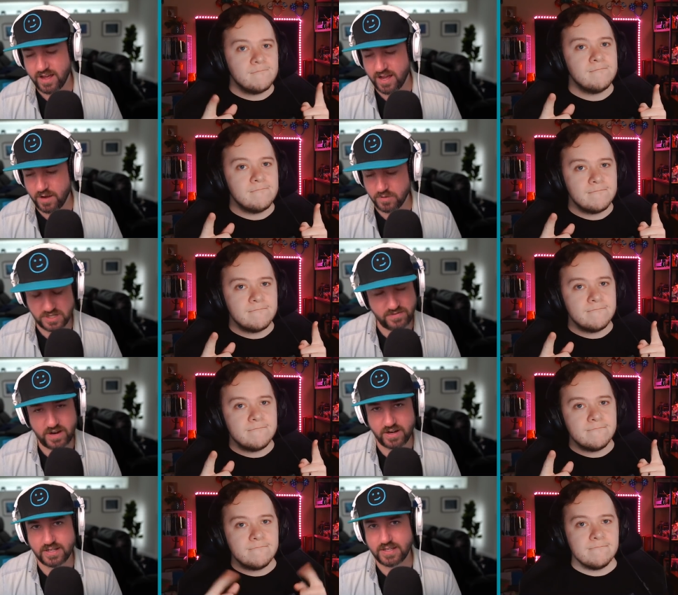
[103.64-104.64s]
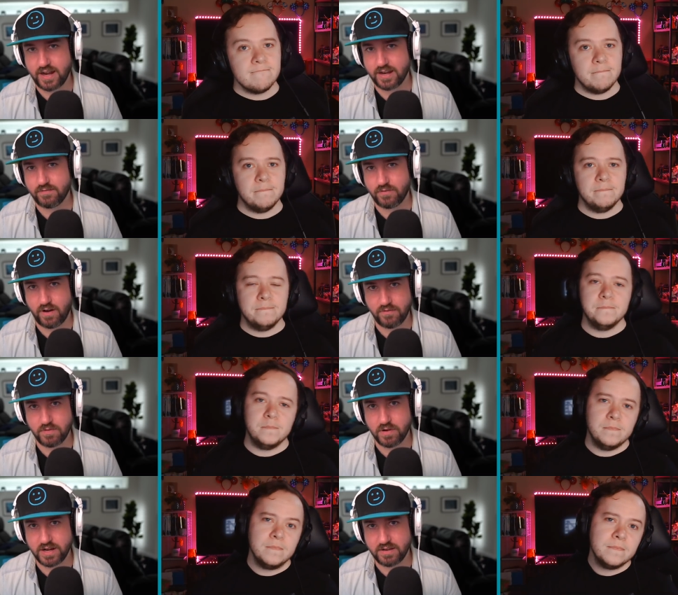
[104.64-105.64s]
Speaker 1: uh, which is very exciting for
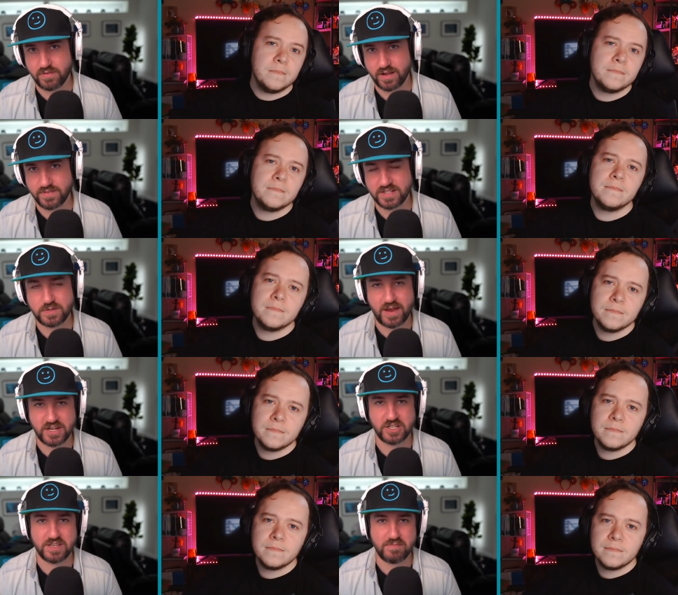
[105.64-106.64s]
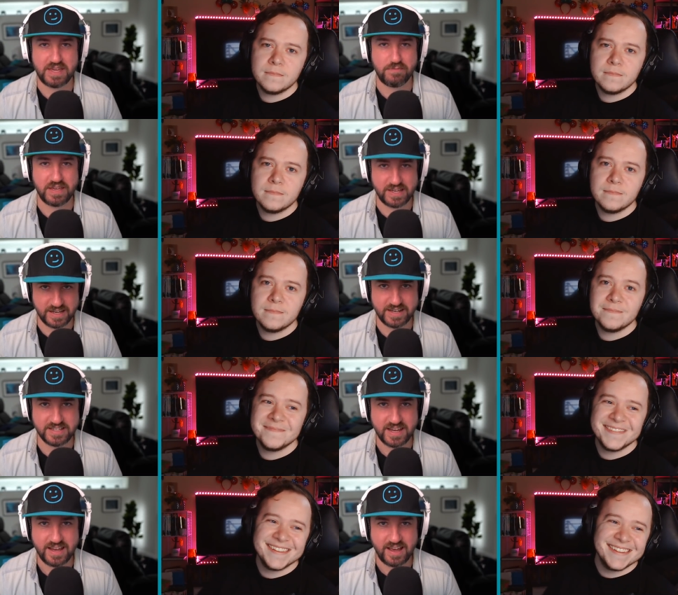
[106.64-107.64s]
everybody involved, especially me,
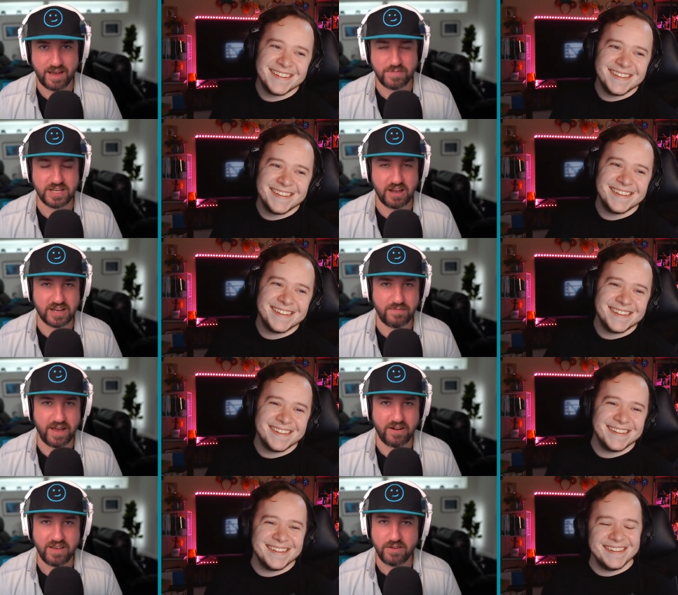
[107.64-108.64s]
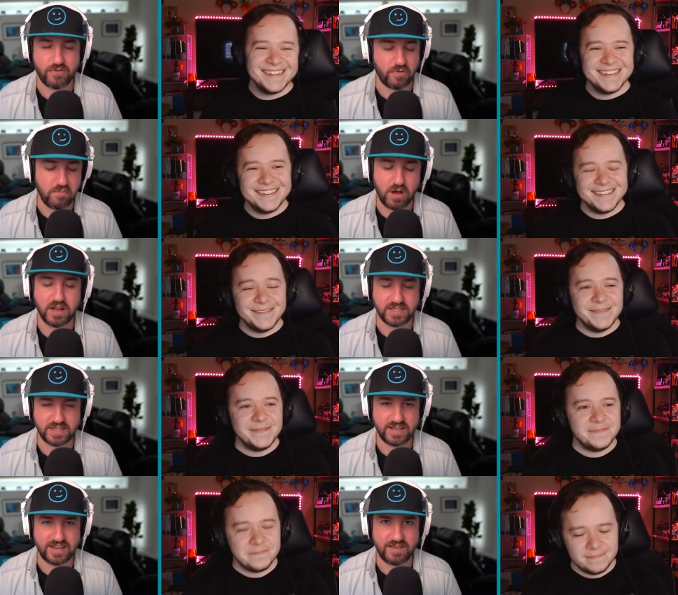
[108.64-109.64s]
because I've been talking about for
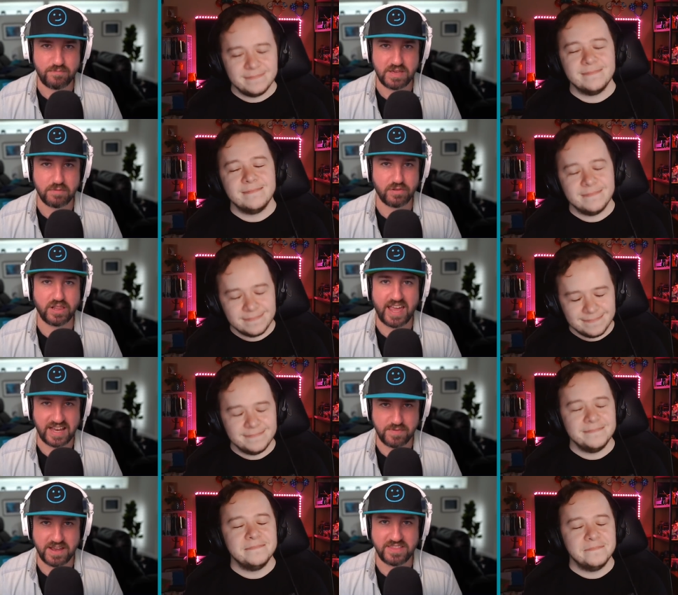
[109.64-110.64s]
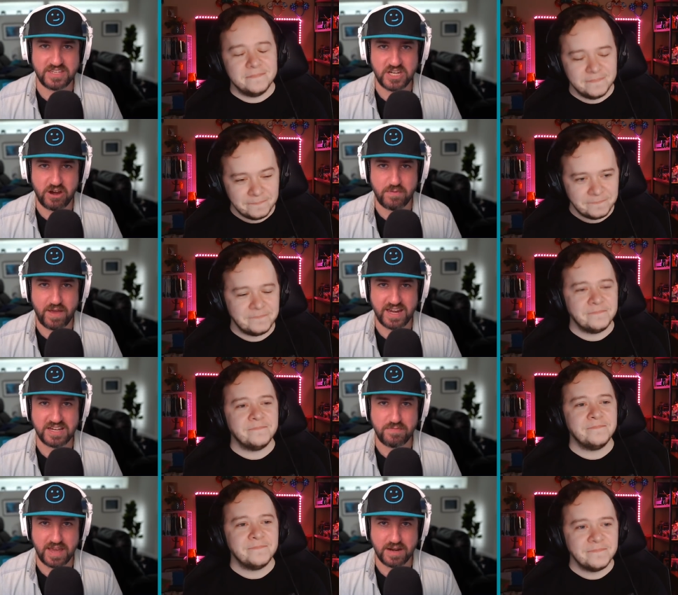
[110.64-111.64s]
months being plagued by this Jared Petty
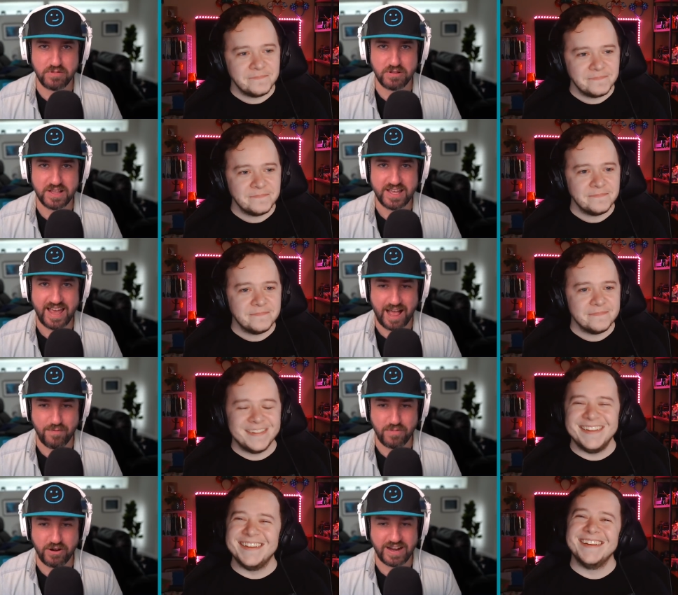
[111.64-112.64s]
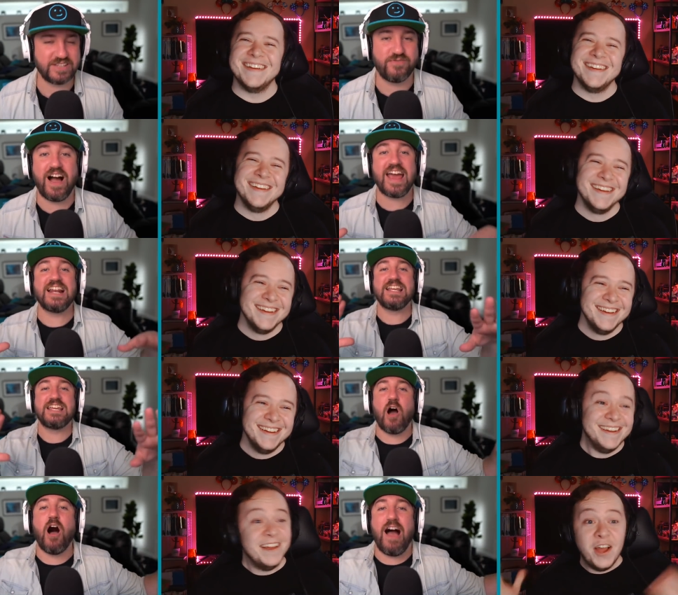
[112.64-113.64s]
debatable album art. It's finally
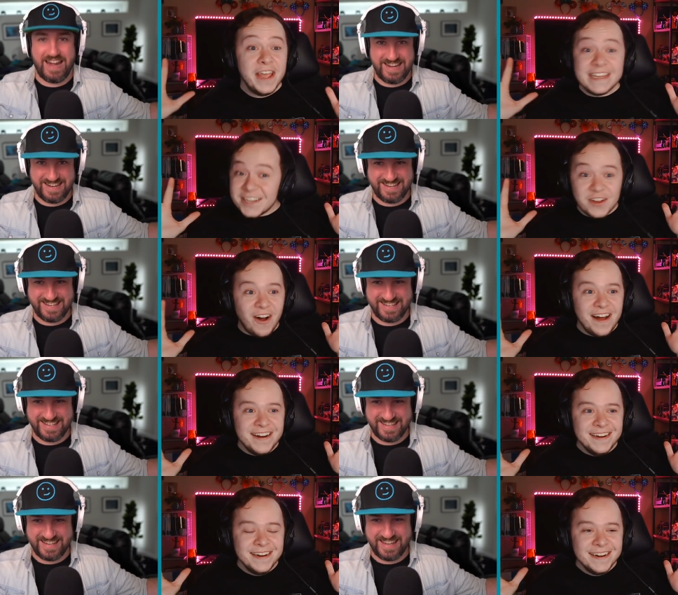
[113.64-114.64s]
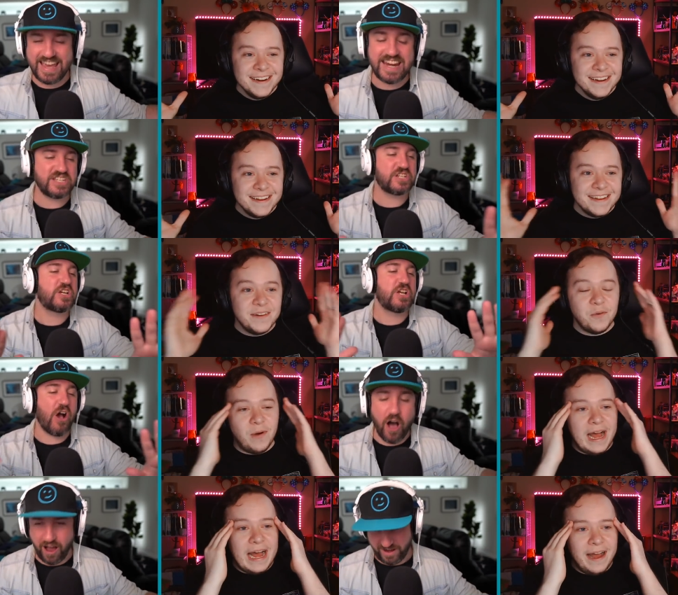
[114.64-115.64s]
gone. Is it gone? It is
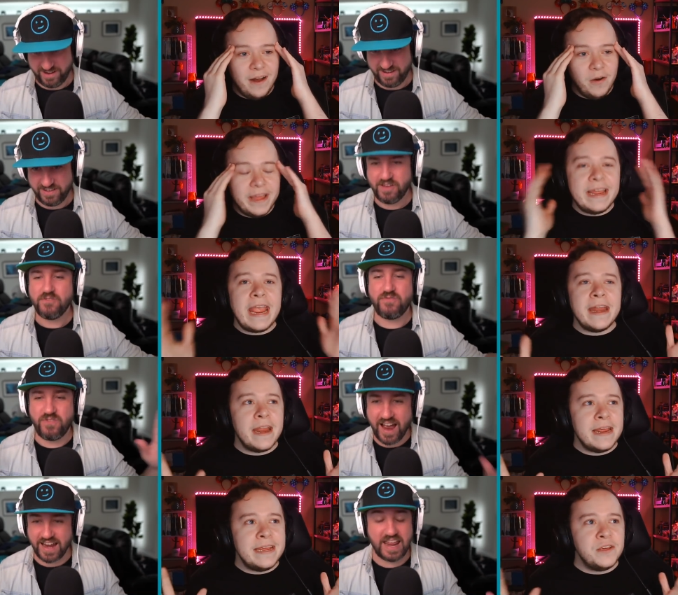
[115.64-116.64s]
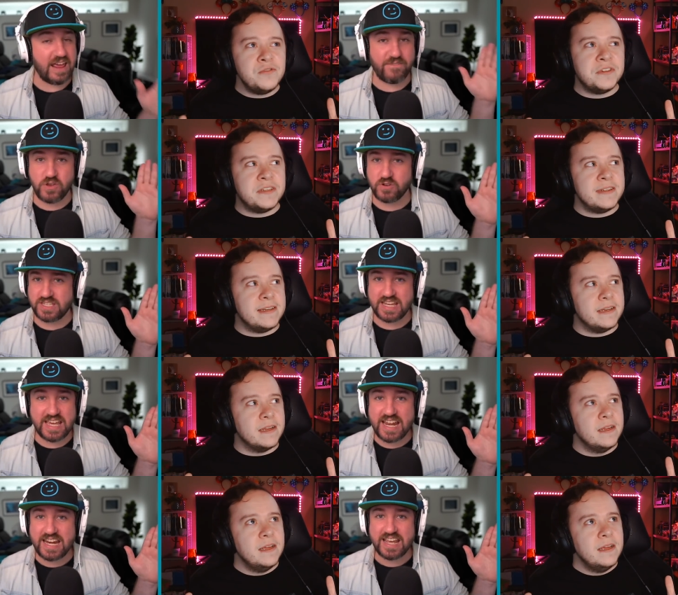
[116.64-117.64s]
wow. gone. It, it, it and if to- you're seeing it,